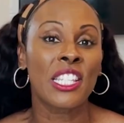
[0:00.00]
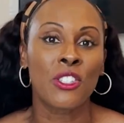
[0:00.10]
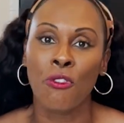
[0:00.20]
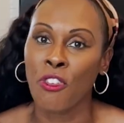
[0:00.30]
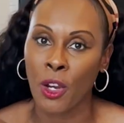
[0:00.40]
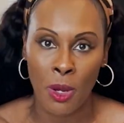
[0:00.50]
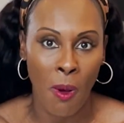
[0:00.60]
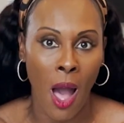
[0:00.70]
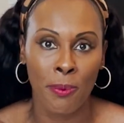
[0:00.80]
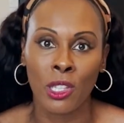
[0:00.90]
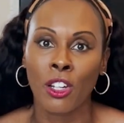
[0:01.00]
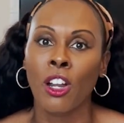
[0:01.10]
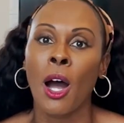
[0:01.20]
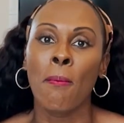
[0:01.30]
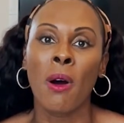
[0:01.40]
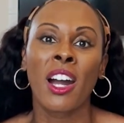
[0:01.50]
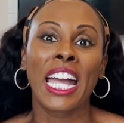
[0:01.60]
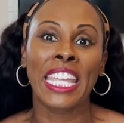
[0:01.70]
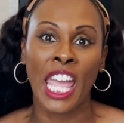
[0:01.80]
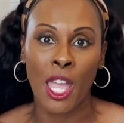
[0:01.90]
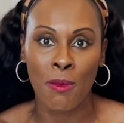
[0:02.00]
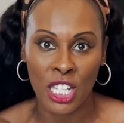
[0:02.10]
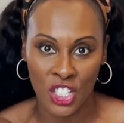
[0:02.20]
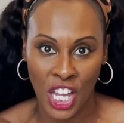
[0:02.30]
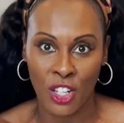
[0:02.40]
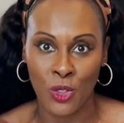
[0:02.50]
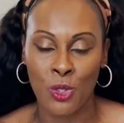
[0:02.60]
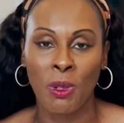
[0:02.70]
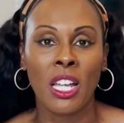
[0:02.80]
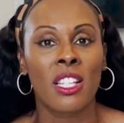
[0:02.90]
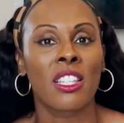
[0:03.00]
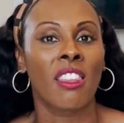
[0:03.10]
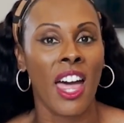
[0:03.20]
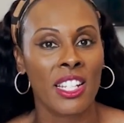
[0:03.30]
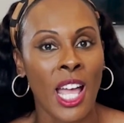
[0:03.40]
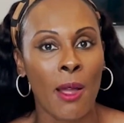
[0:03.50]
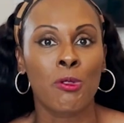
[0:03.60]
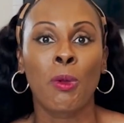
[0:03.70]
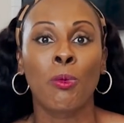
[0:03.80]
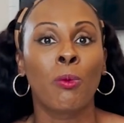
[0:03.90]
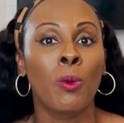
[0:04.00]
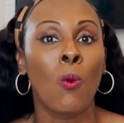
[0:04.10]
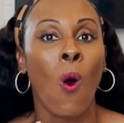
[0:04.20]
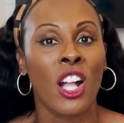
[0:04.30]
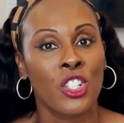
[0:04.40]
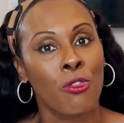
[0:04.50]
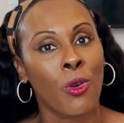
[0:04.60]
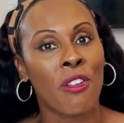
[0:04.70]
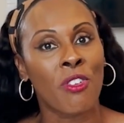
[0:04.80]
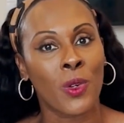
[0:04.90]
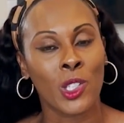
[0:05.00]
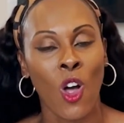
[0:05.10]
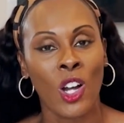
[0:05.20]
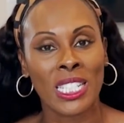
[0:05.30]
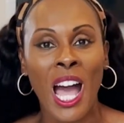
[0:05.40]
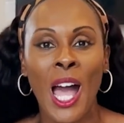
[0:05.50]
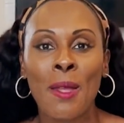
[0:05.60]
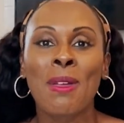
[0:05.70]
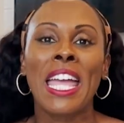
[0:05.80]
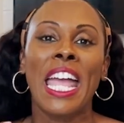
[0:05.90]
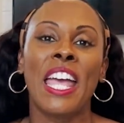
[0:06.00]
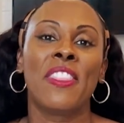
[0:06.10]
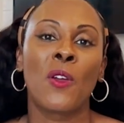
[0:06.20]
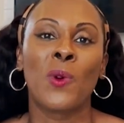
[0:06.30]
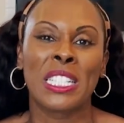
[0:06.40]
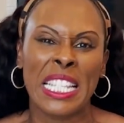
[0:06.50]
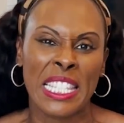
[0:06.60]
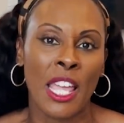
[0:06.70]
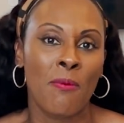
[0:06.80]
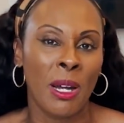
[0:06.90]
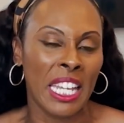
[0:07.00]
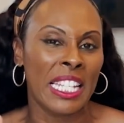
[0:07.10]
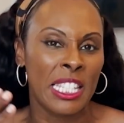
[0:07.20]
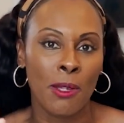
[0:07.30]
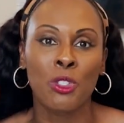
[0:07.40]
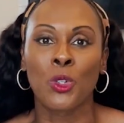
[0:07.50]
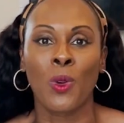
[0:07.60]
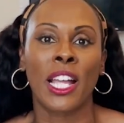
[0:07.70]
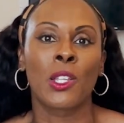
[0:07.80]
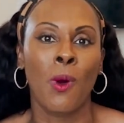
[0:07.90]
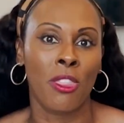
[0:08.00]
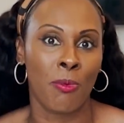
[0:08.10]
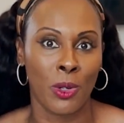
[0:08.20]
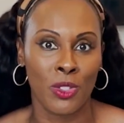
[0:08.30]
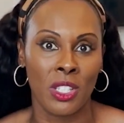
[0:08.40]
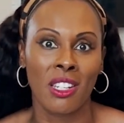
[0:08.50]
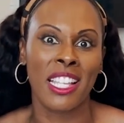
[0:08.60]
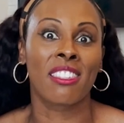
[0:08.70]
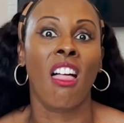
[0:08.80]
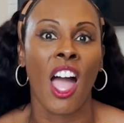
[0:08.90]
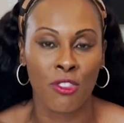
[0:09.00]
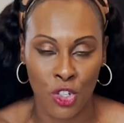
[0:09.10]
This is very popular among gaming channels because a lot of times people will be watching for a very long time and they want to send money and tips directly while the person is live